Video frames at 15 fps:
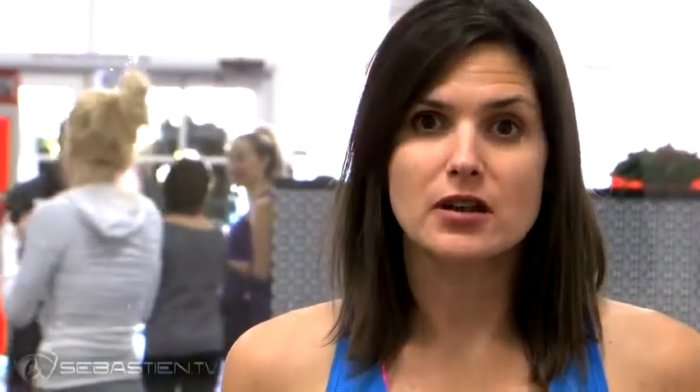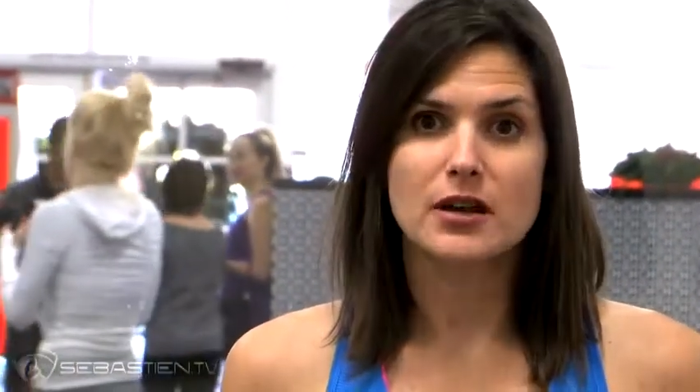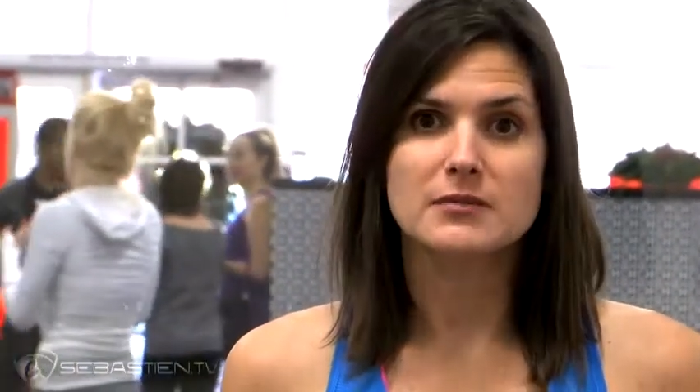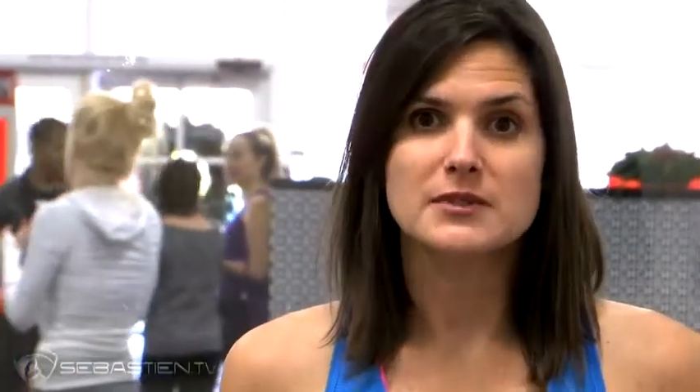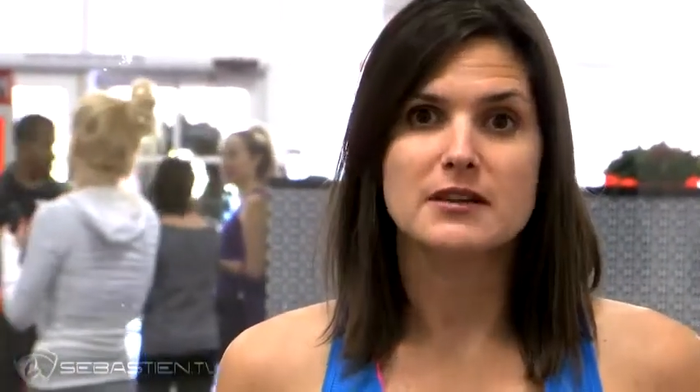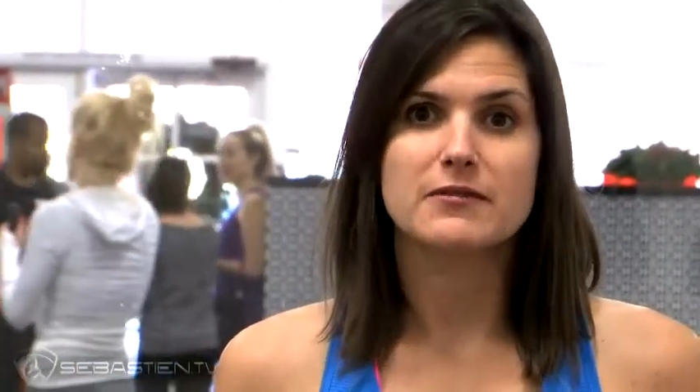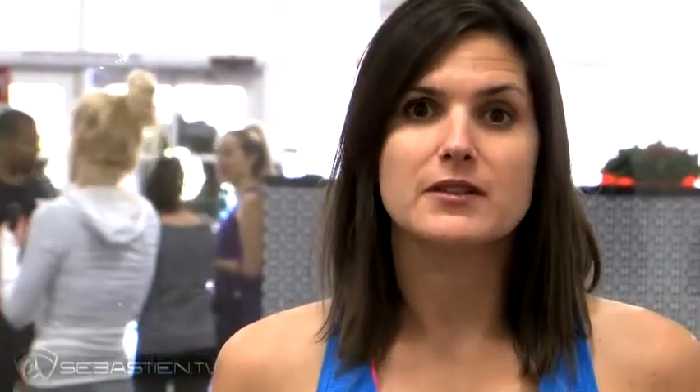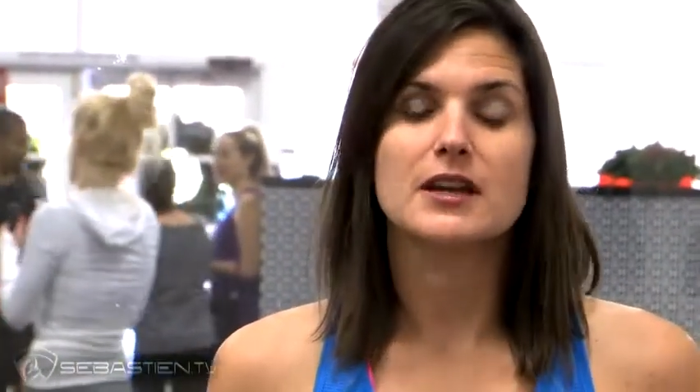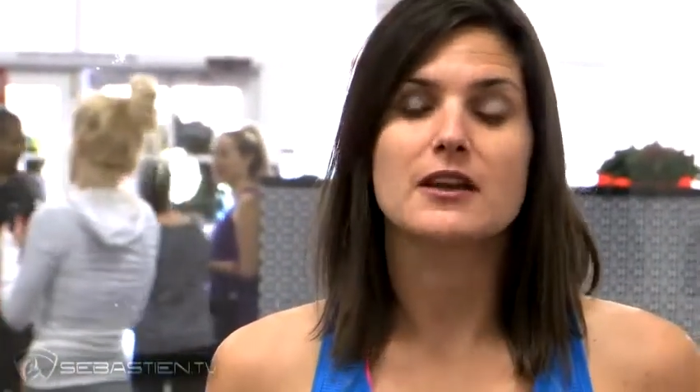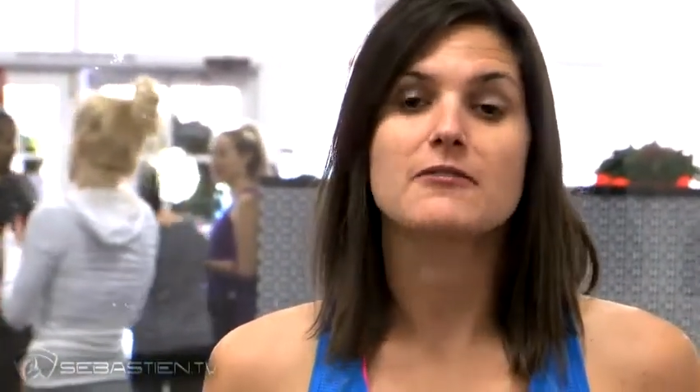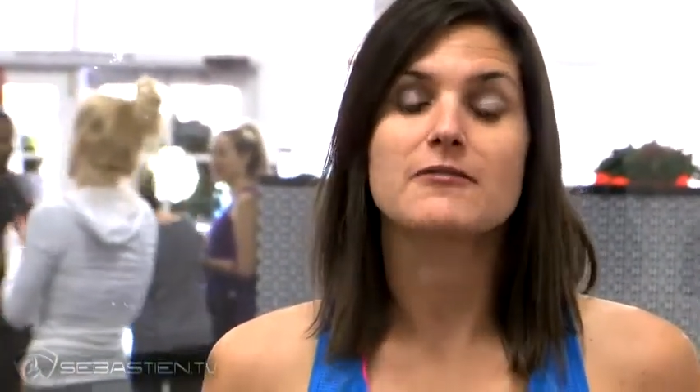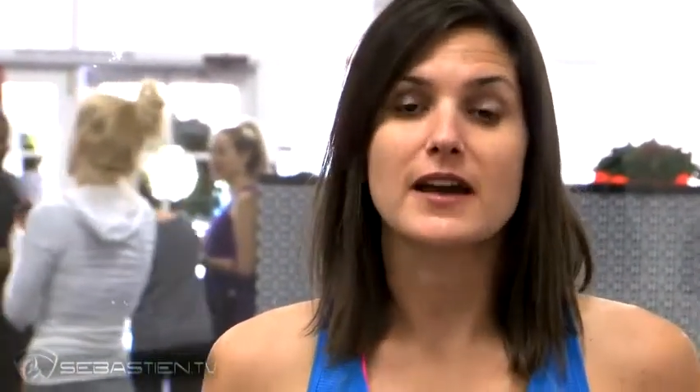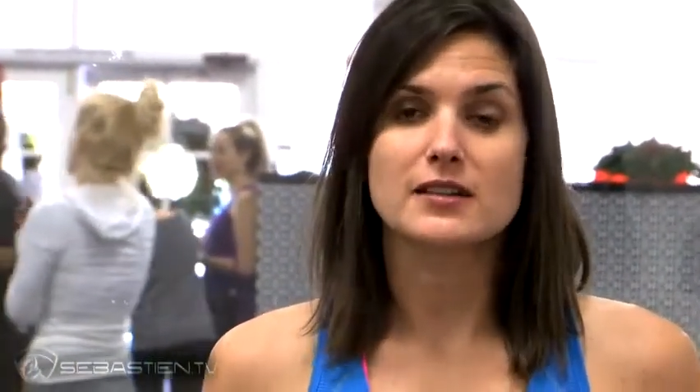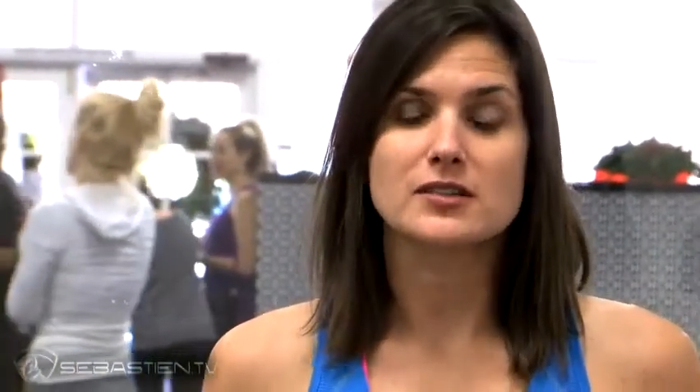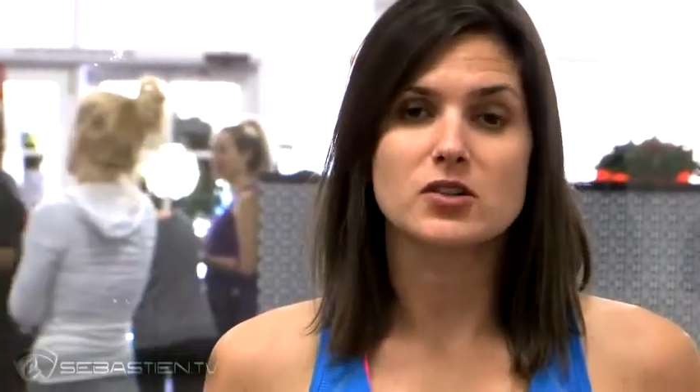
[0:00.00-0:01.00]
I'm definitely a
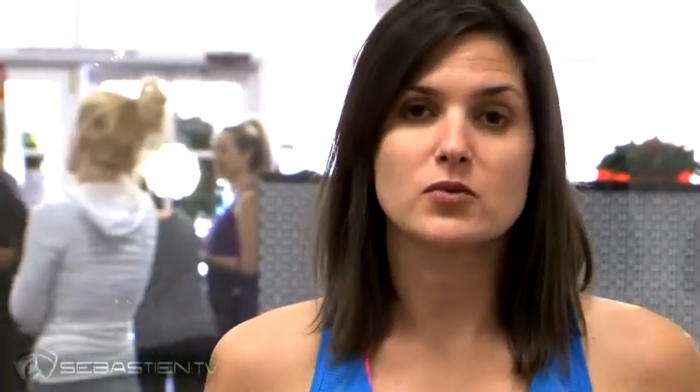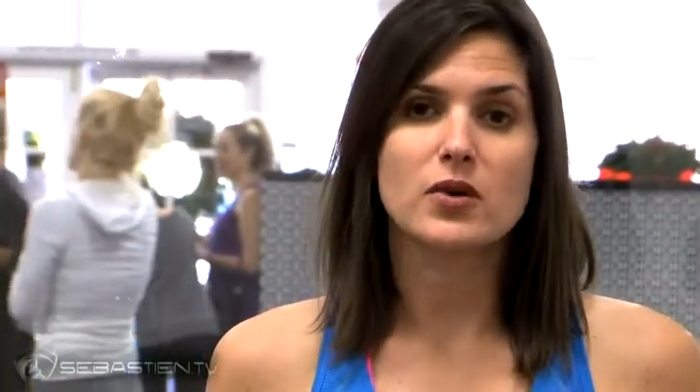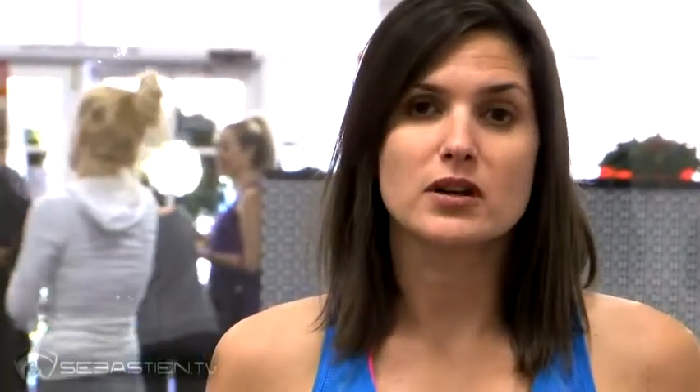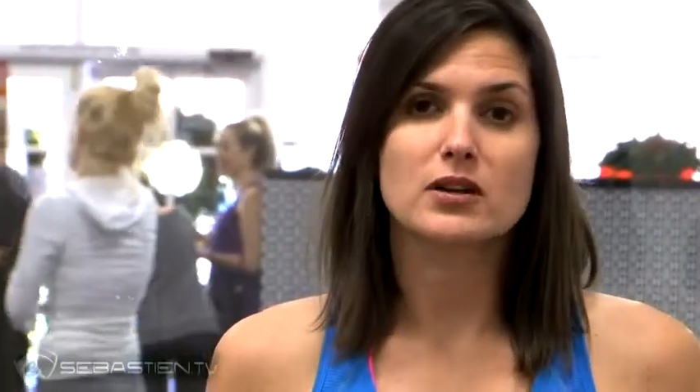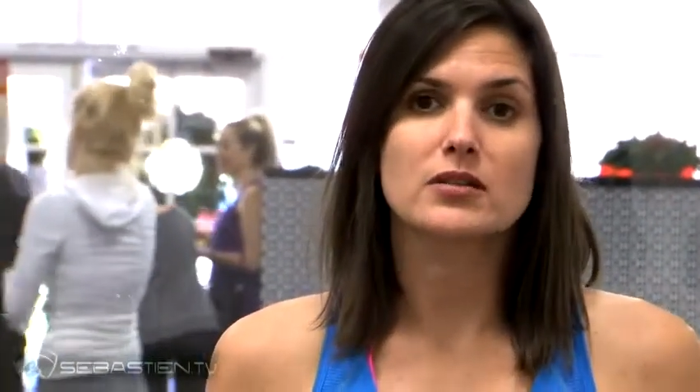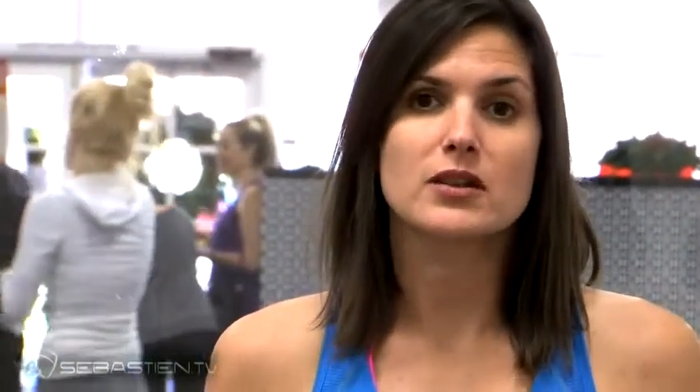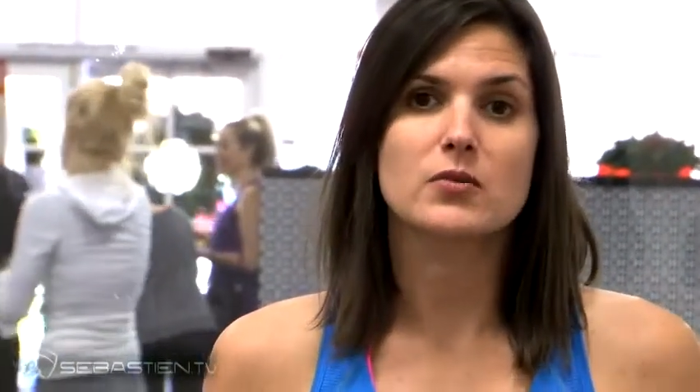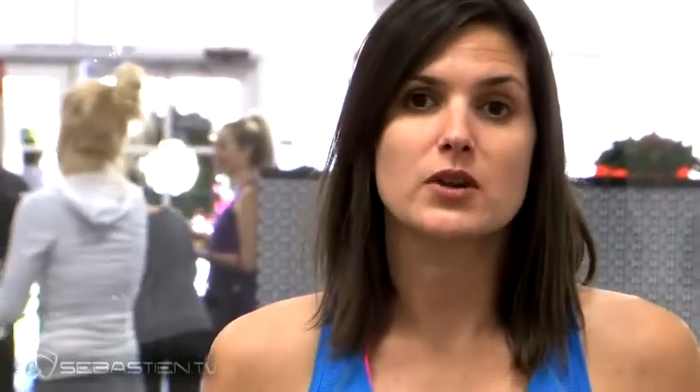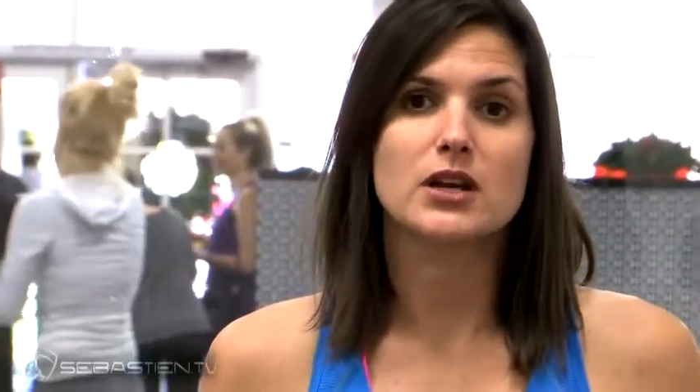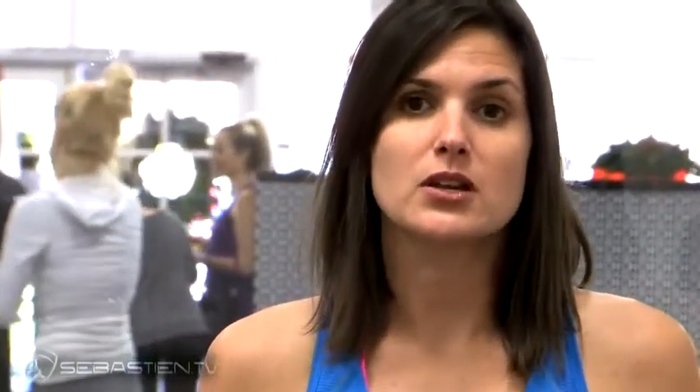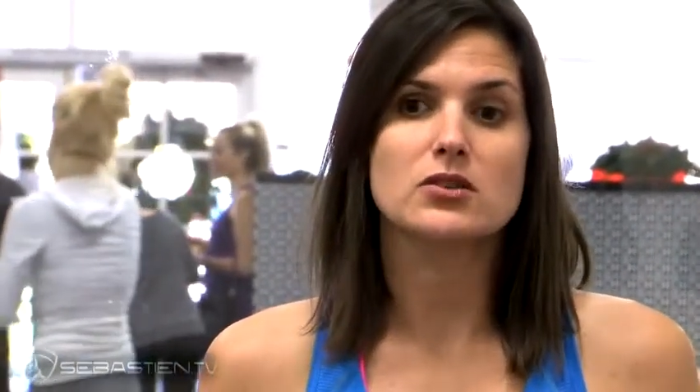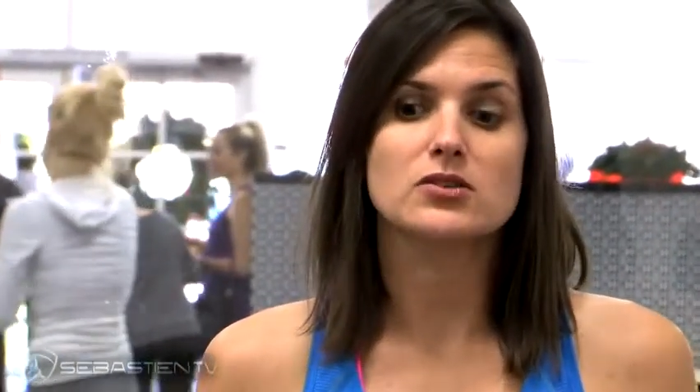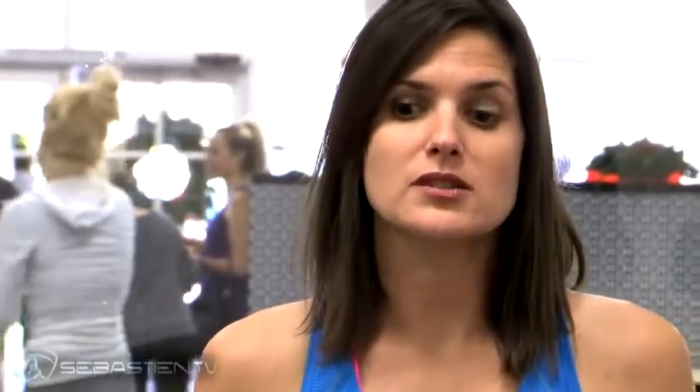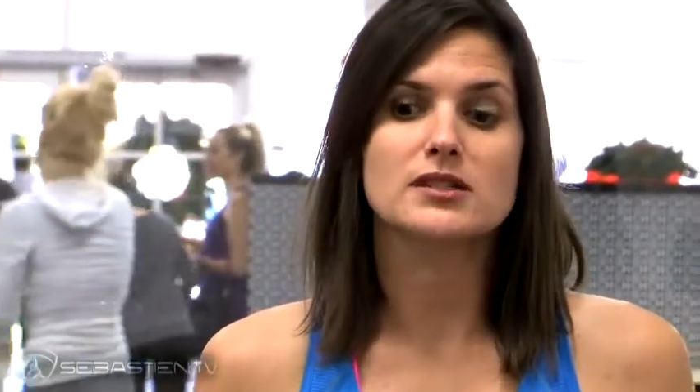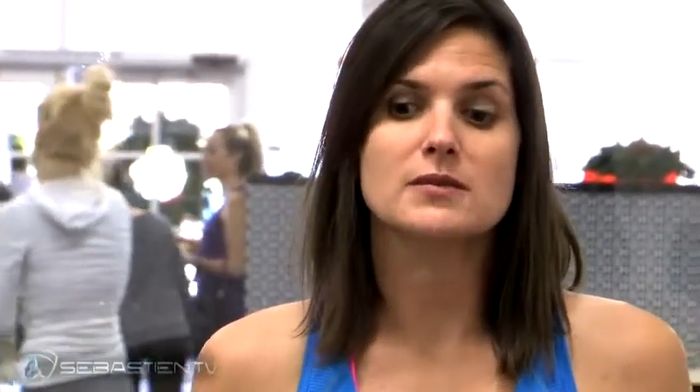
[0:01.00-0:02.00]
faster runner than what I
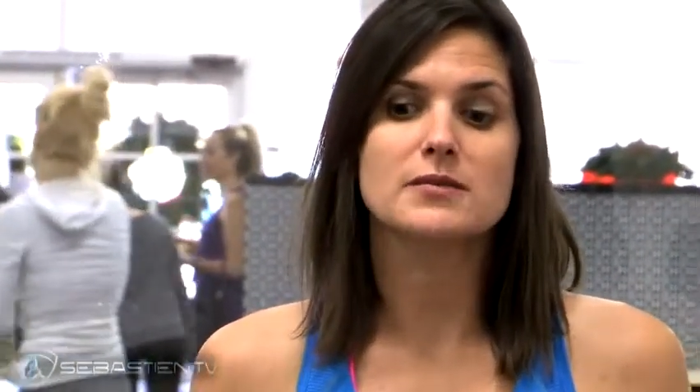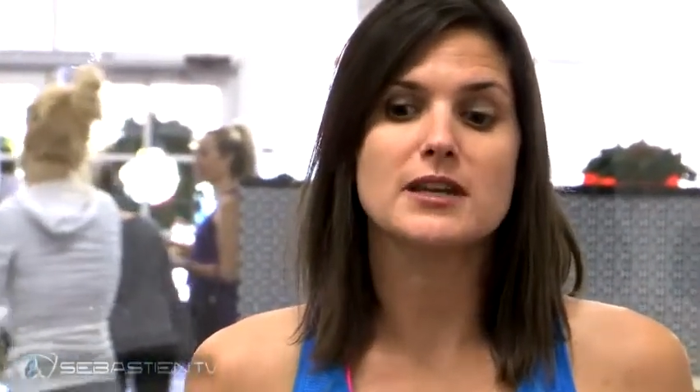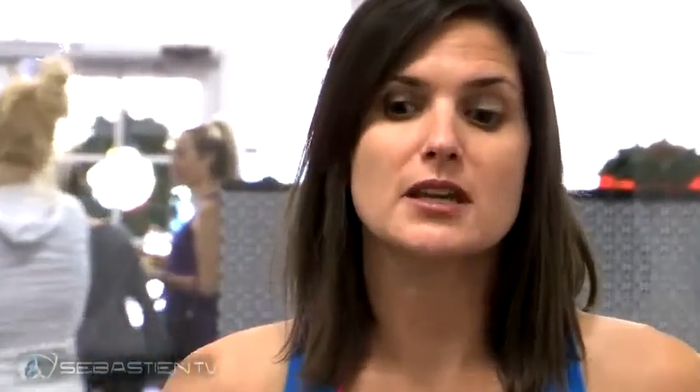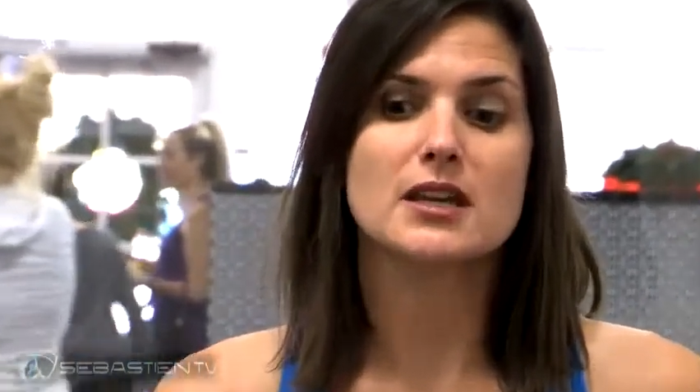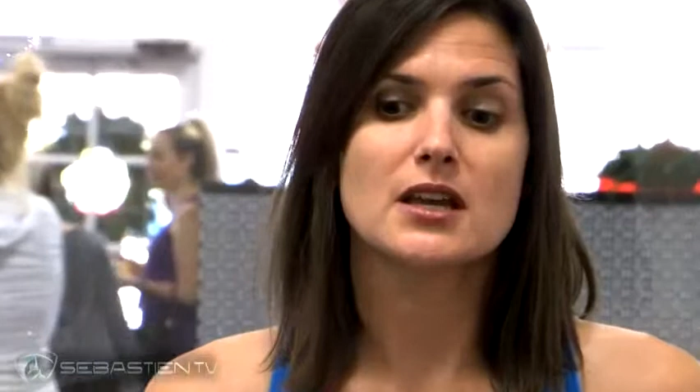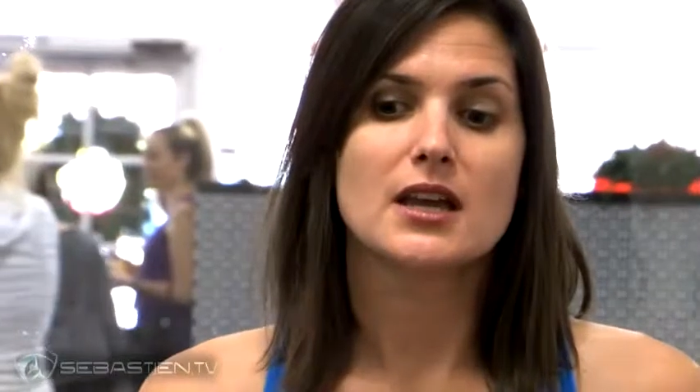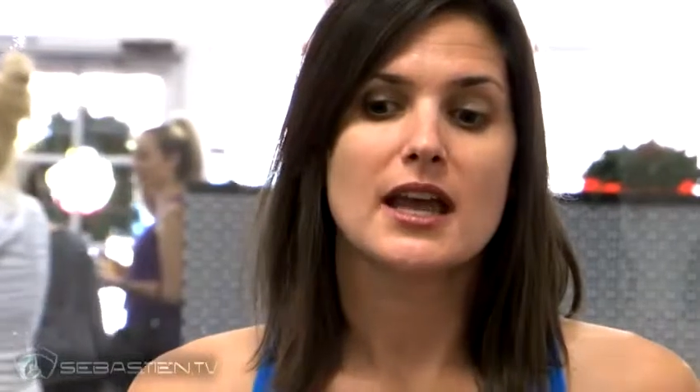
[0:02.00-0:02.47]
used to be,